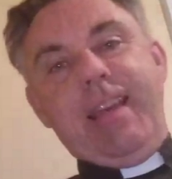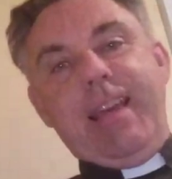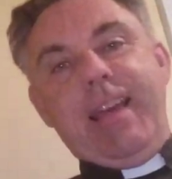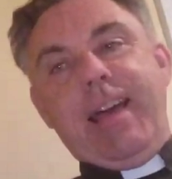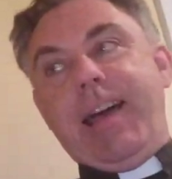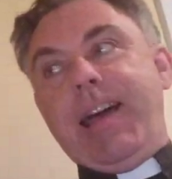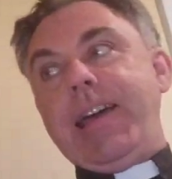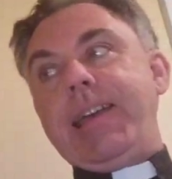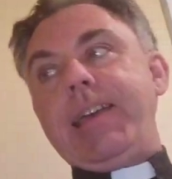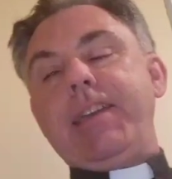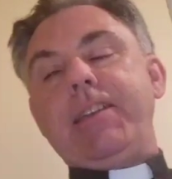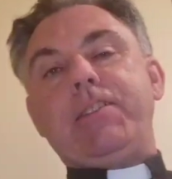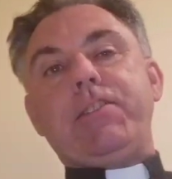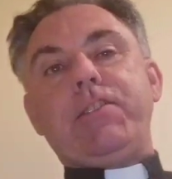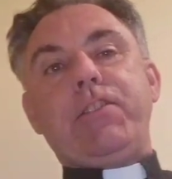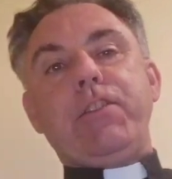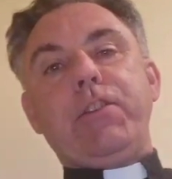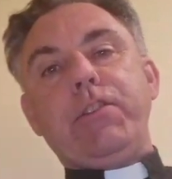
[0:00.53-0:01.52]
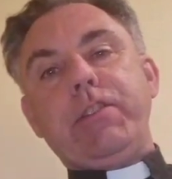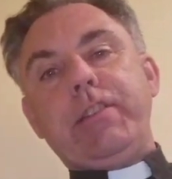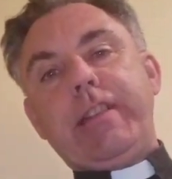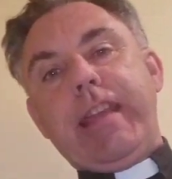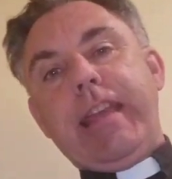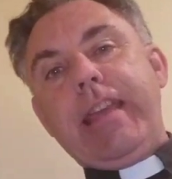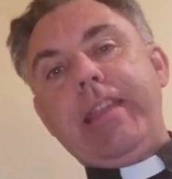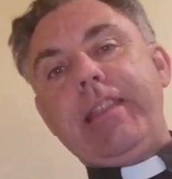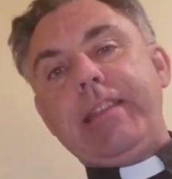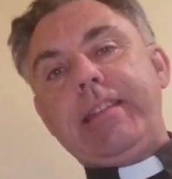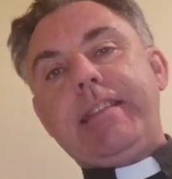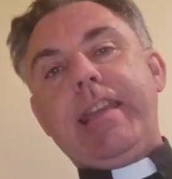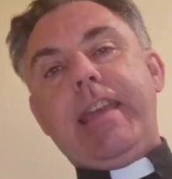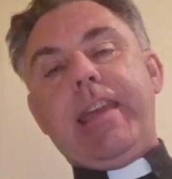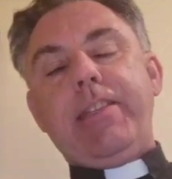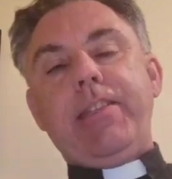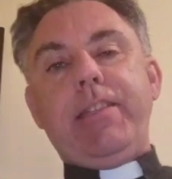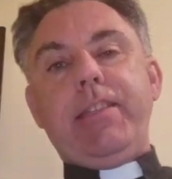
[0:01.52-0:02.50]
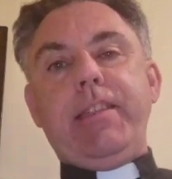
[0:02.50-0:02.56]
Hi, it's Thursday the
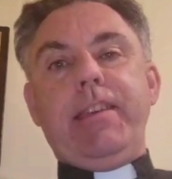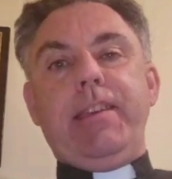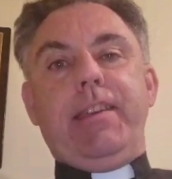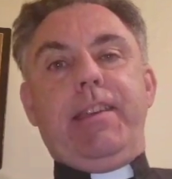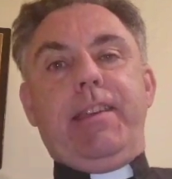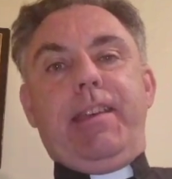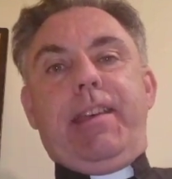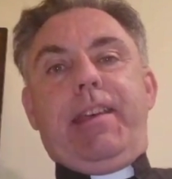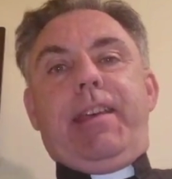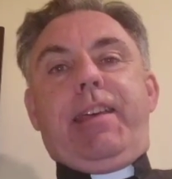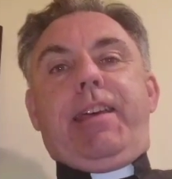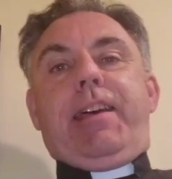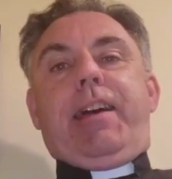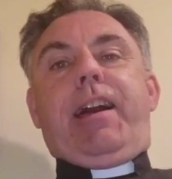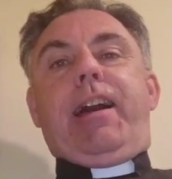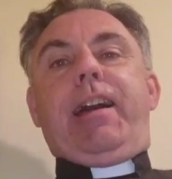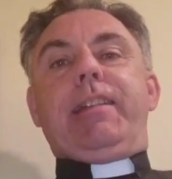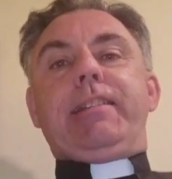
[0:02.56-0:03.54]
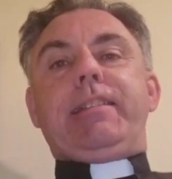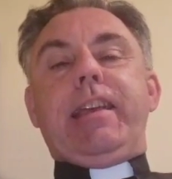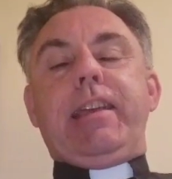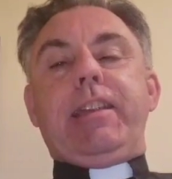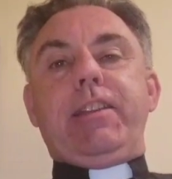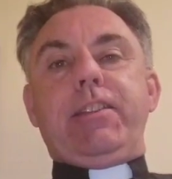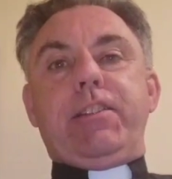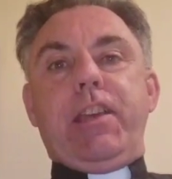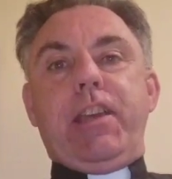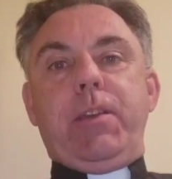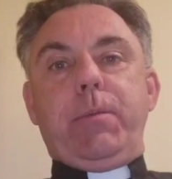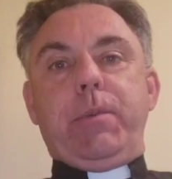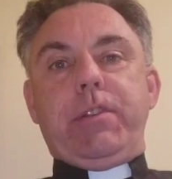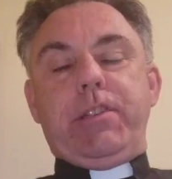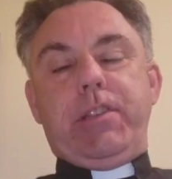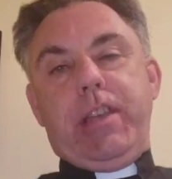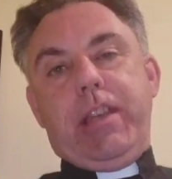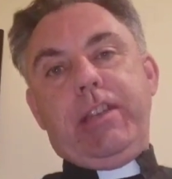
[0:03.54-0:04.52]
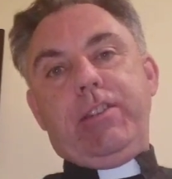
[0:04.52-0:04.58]
10th on Day to Day
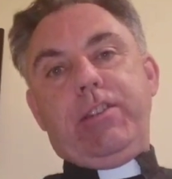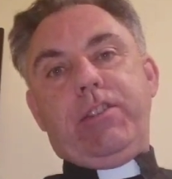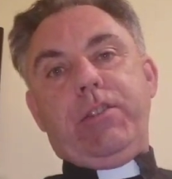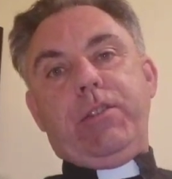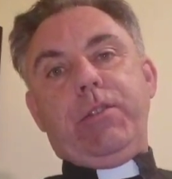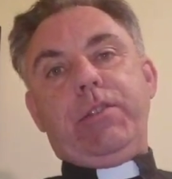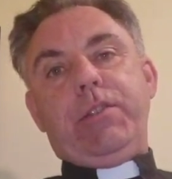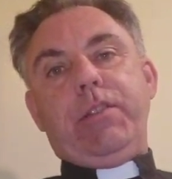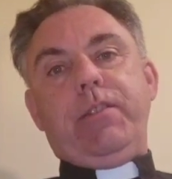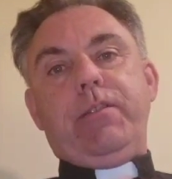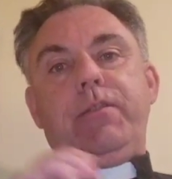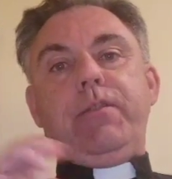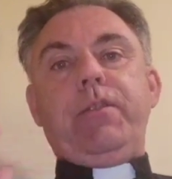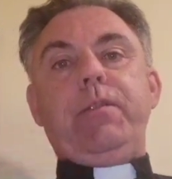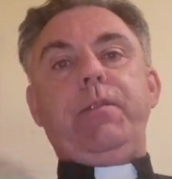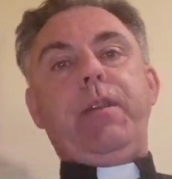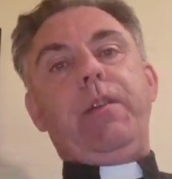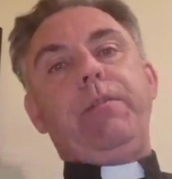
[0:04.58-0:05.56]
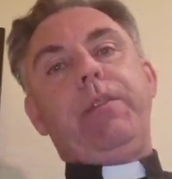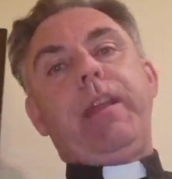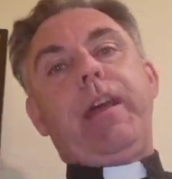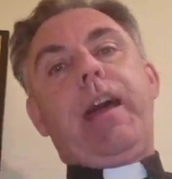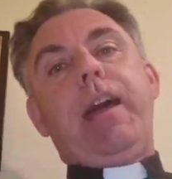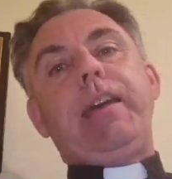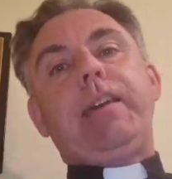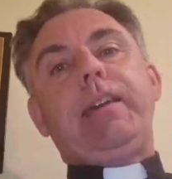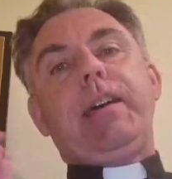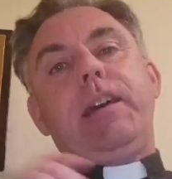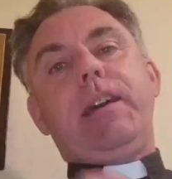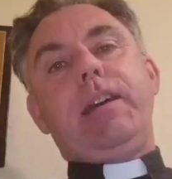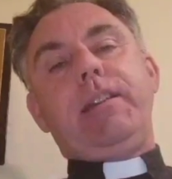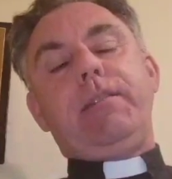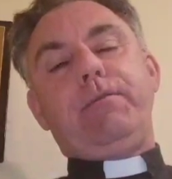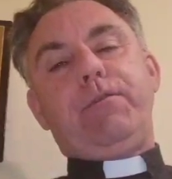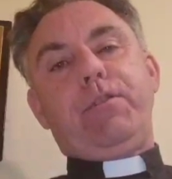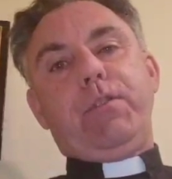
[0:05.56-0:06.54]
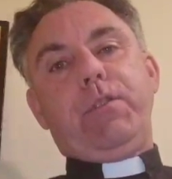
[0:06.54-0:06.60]
with St. Joseph. I have an icon
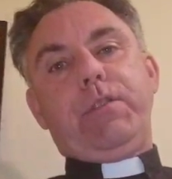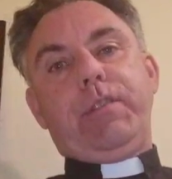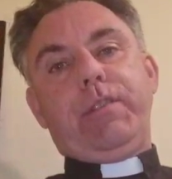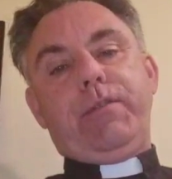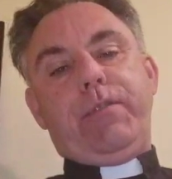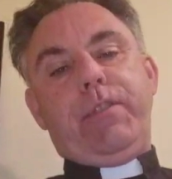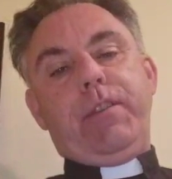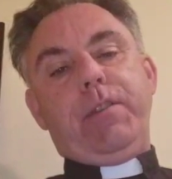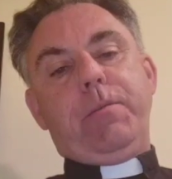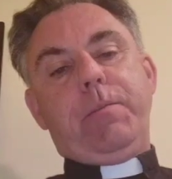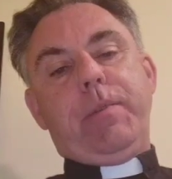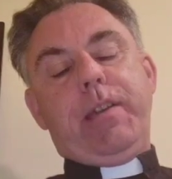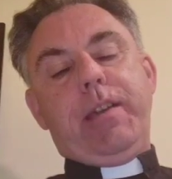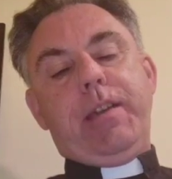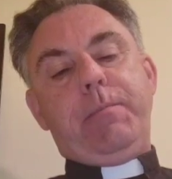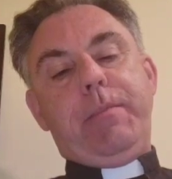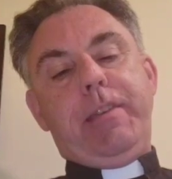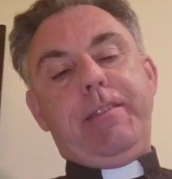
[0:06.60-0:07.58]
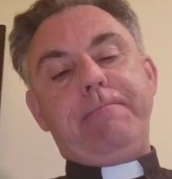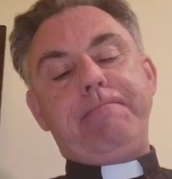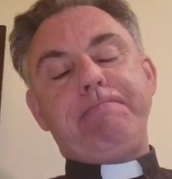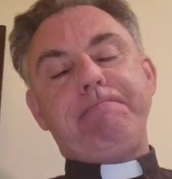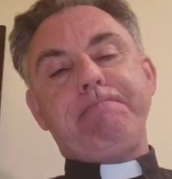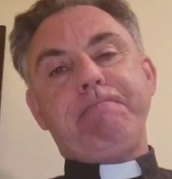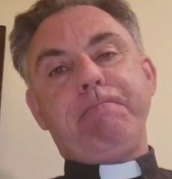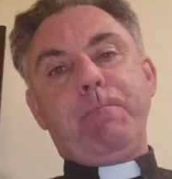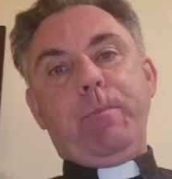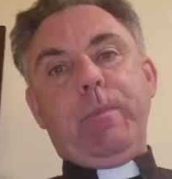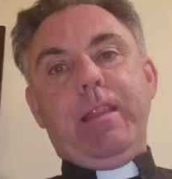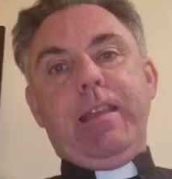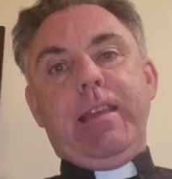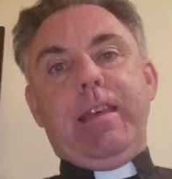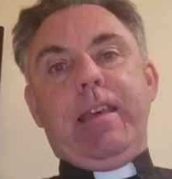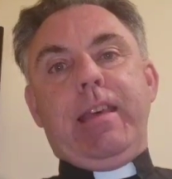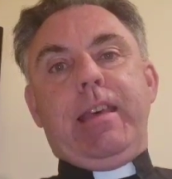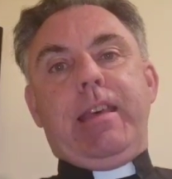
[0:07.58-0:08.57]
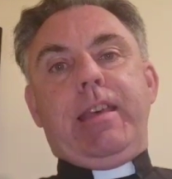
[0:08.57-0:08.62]
of Joseph here behind me.
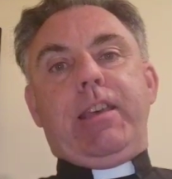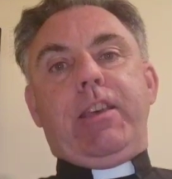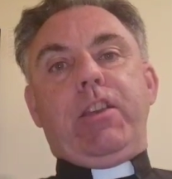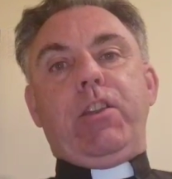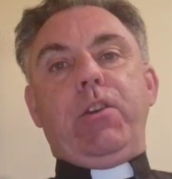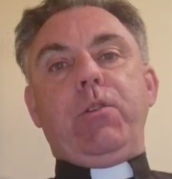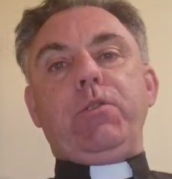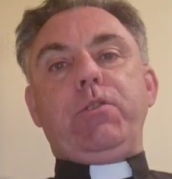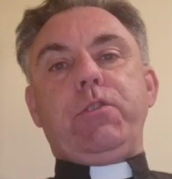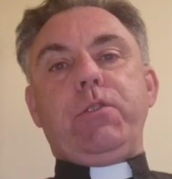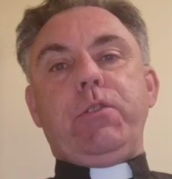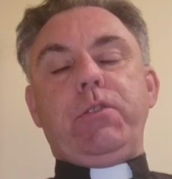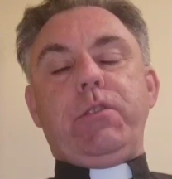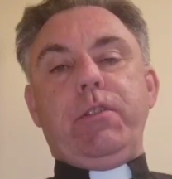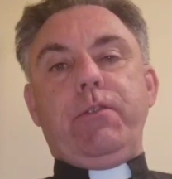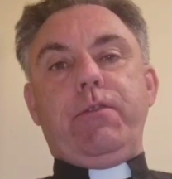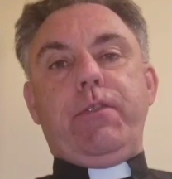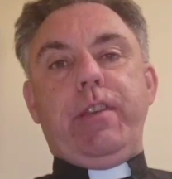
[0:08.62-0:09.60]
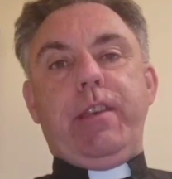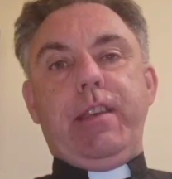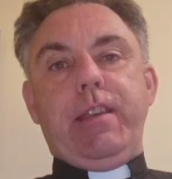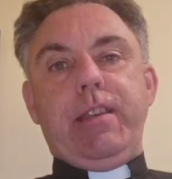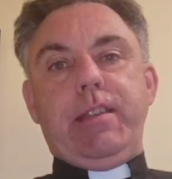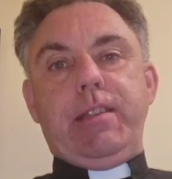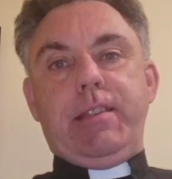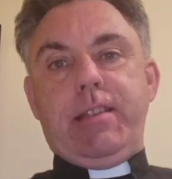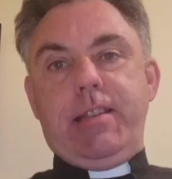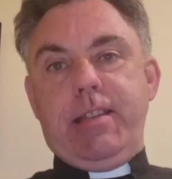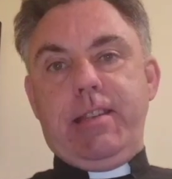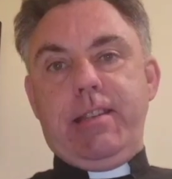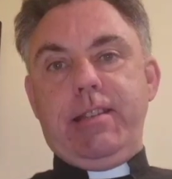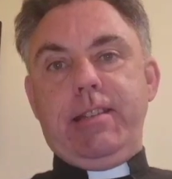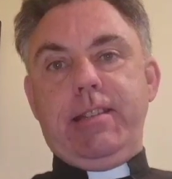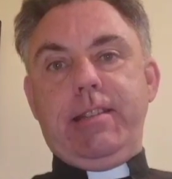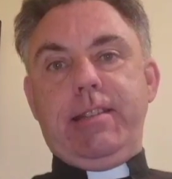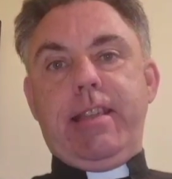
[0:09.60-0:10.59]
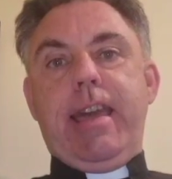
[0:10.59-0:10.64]
You know, Joseph is
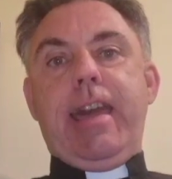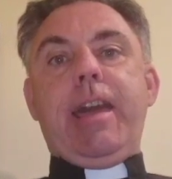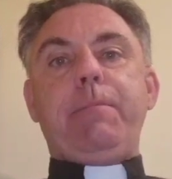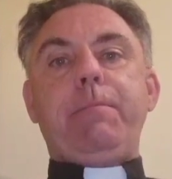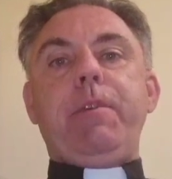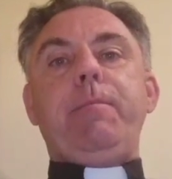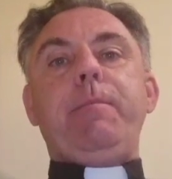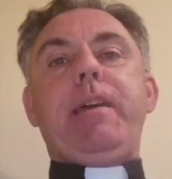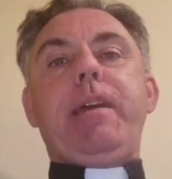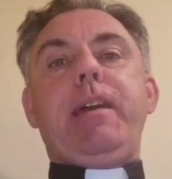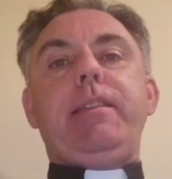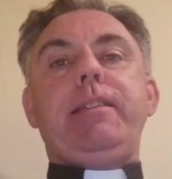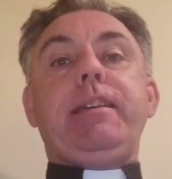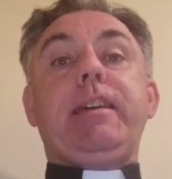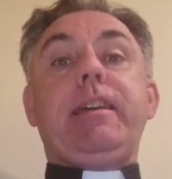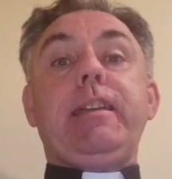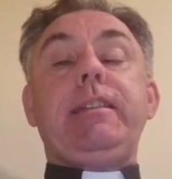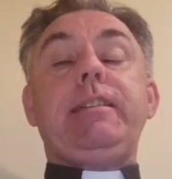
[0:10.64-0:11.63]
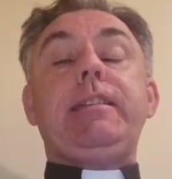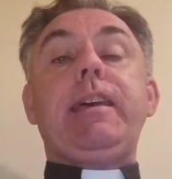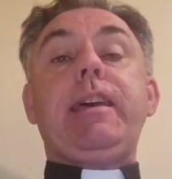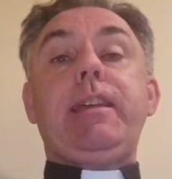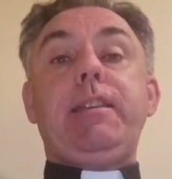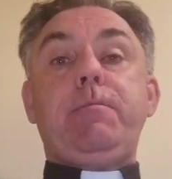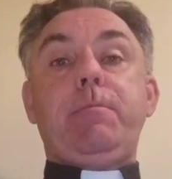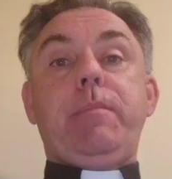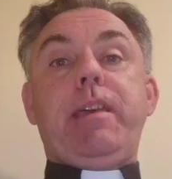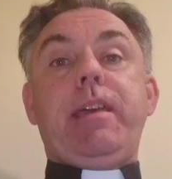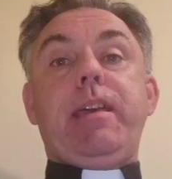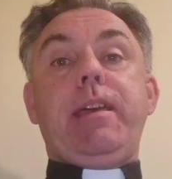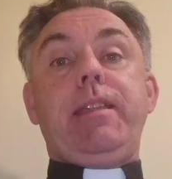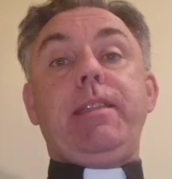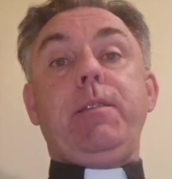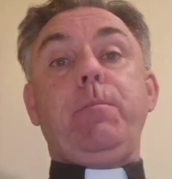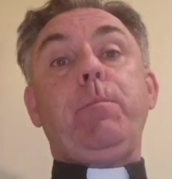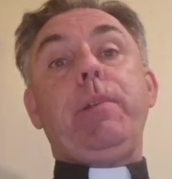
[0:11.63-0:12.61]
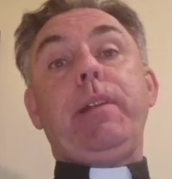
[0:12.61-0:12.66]
the happy man, the content
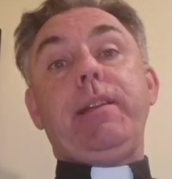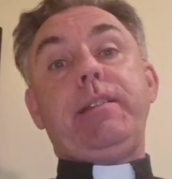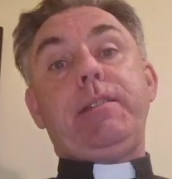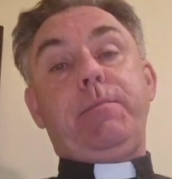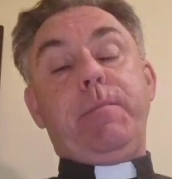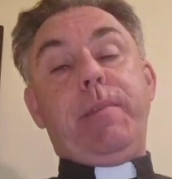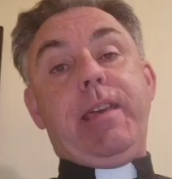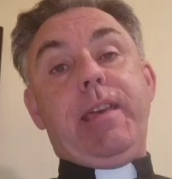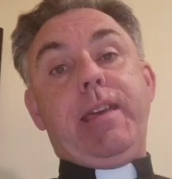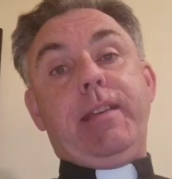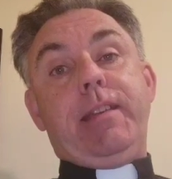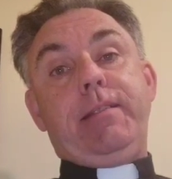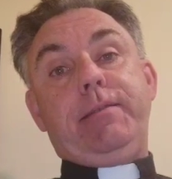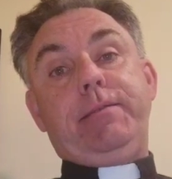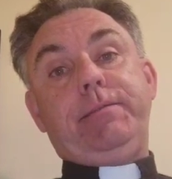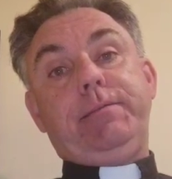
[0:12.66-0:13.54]
man, the blessed man.